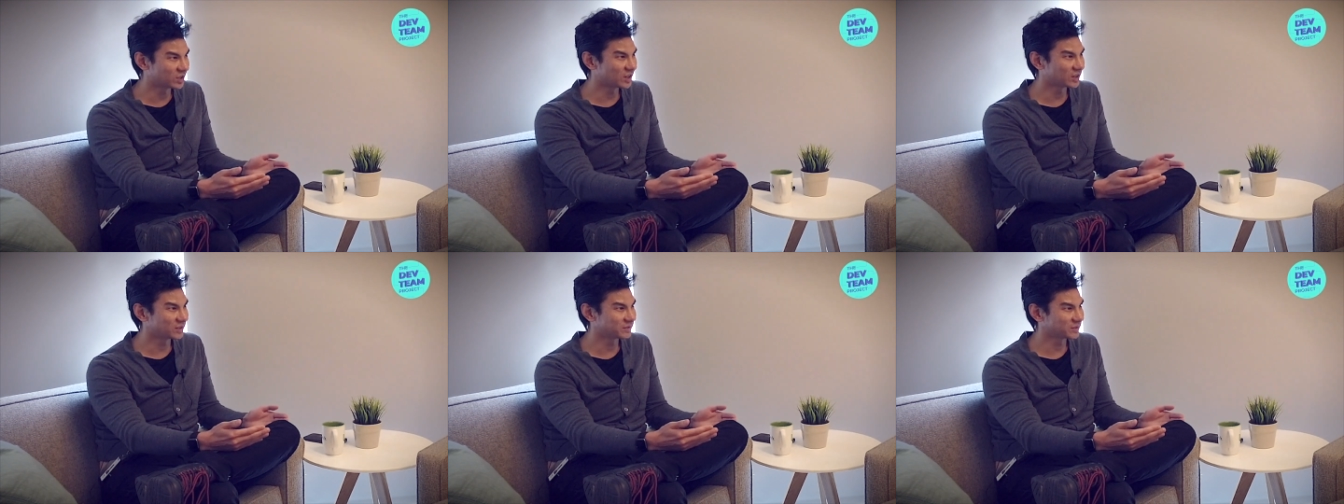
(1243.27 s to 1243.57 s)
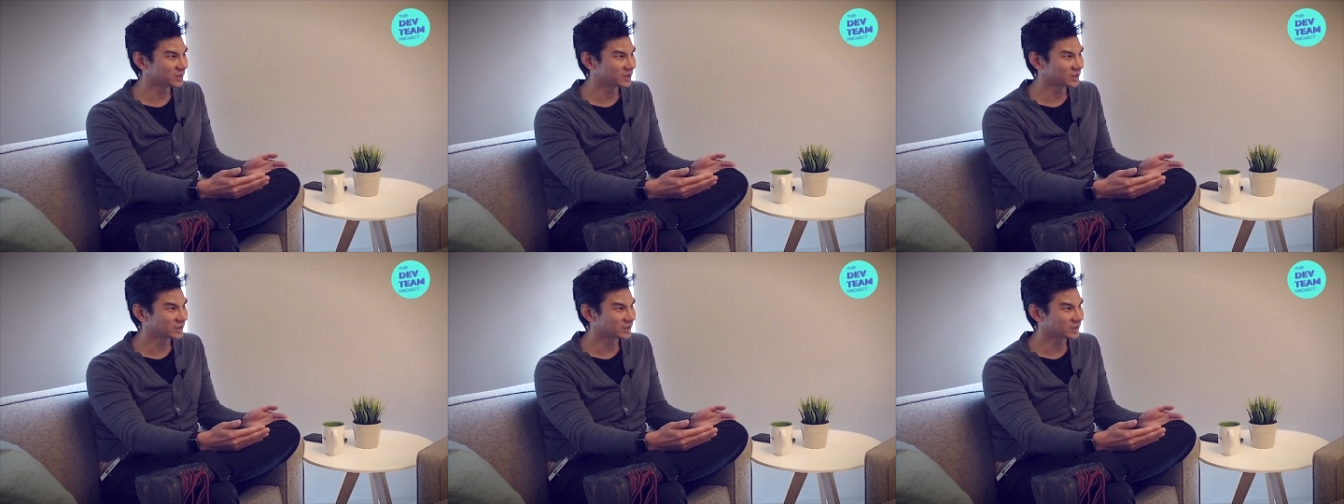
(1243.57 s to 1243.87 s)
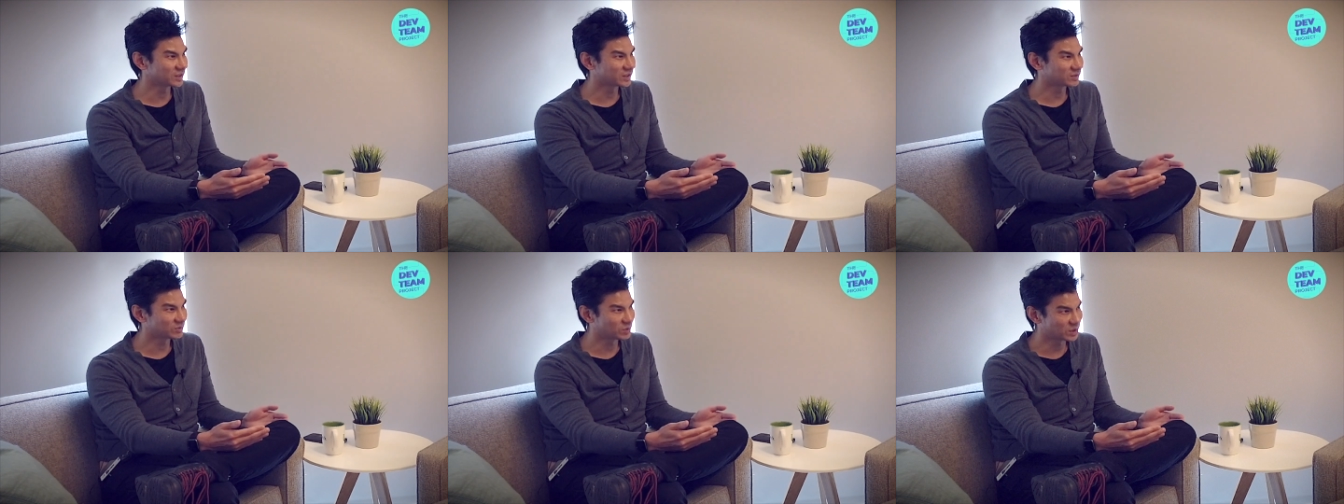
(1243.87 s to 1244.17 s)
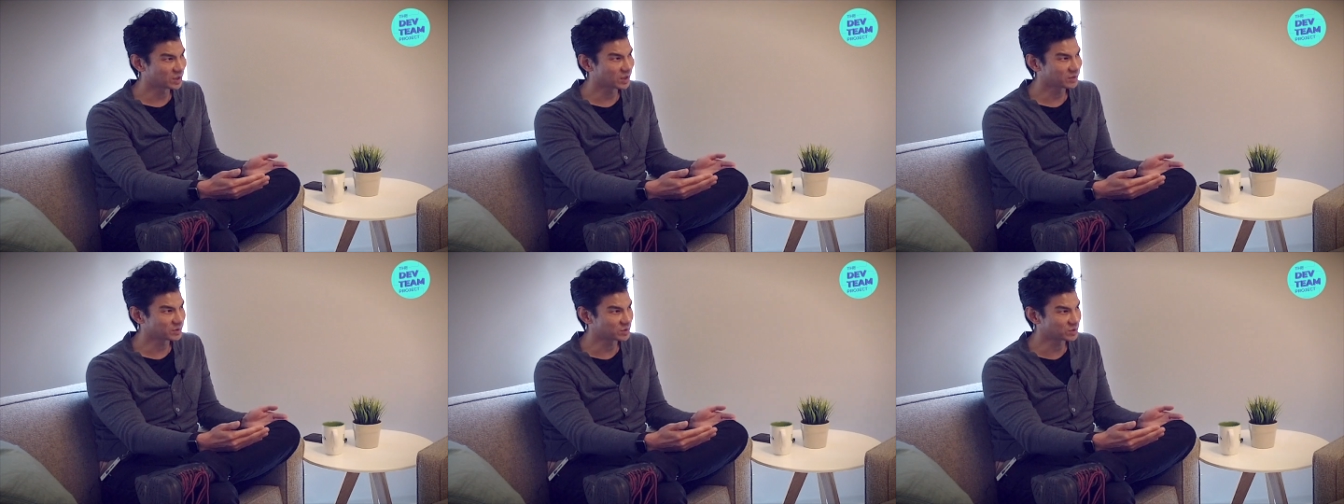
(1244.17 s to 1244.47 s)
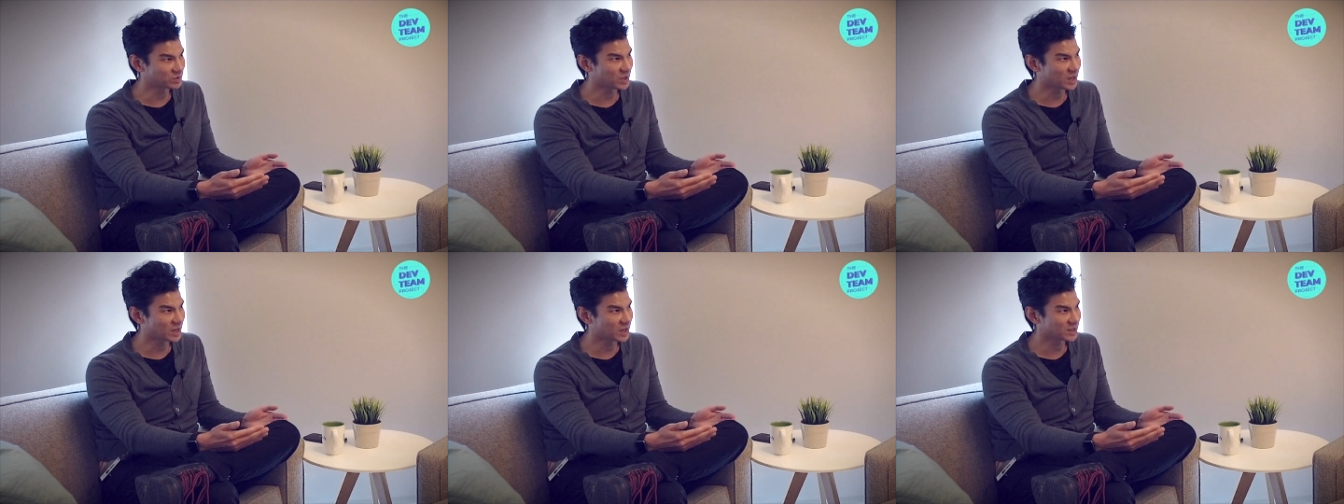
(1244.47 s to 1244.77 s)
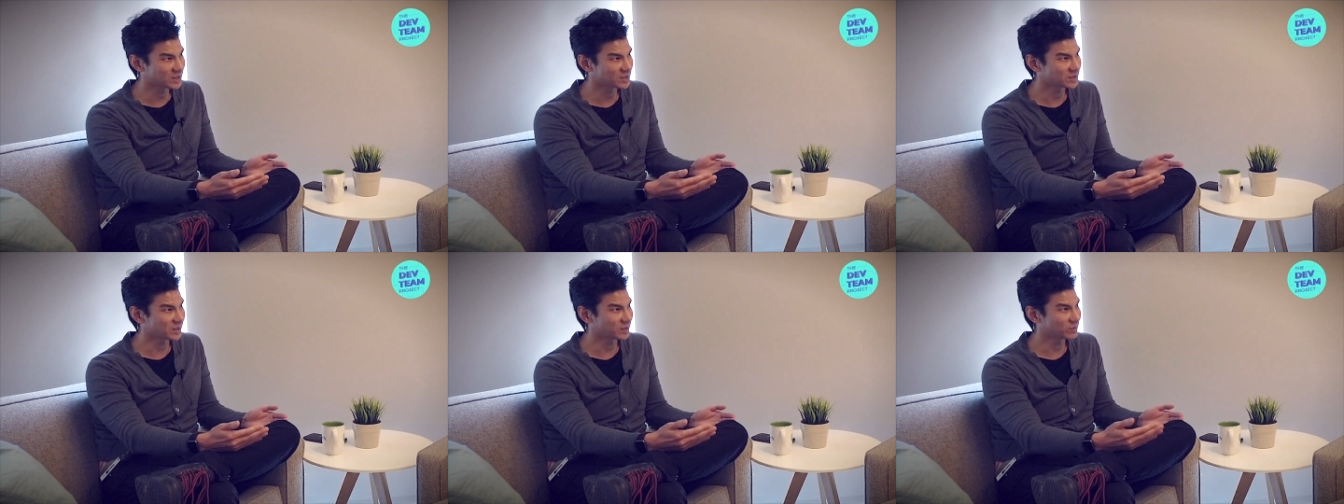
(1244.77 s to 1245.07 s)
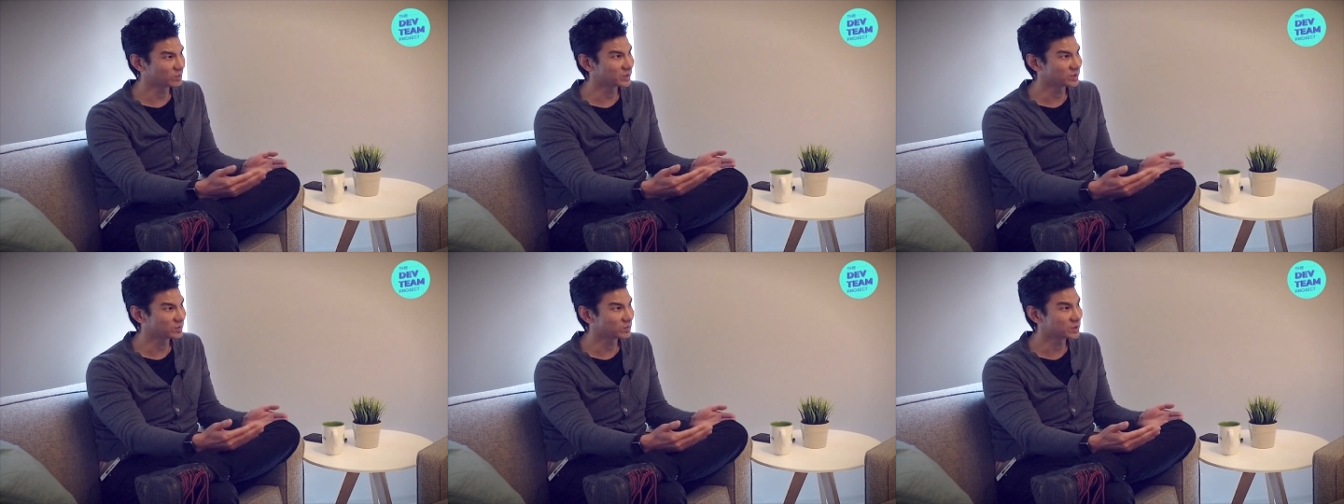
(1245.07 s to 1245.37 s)
off the tracks.
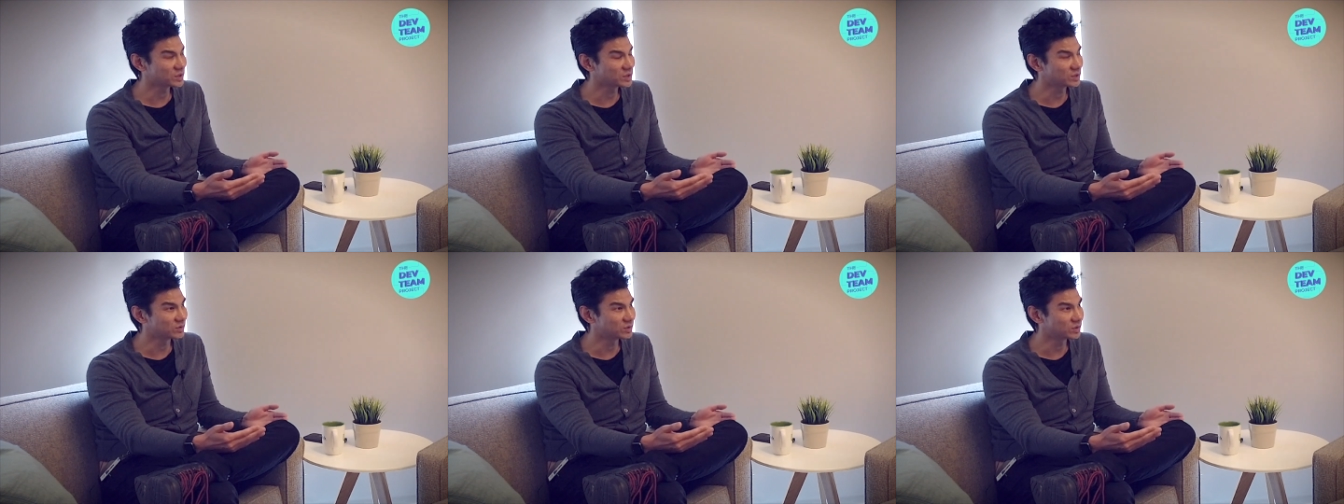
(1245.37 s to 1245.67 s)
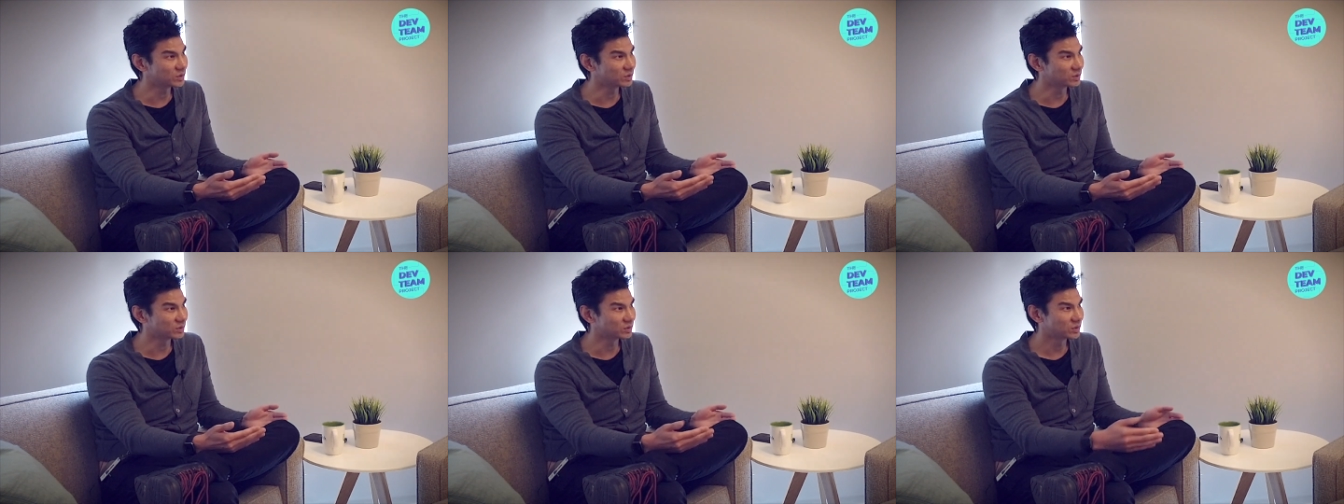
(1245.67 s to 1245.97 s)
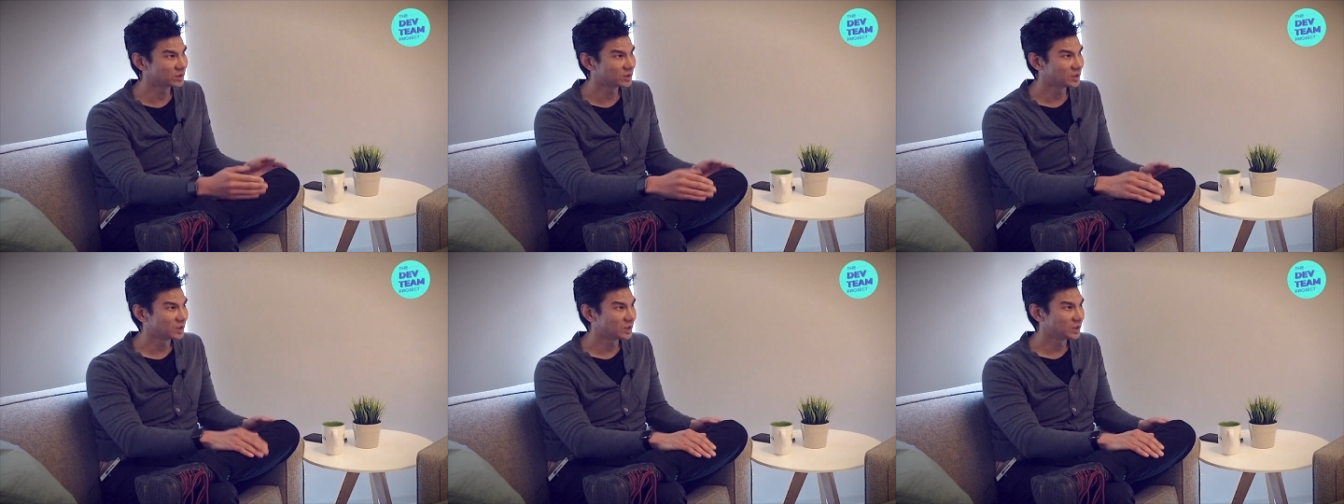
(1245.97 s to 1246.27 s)
Like, what do you do?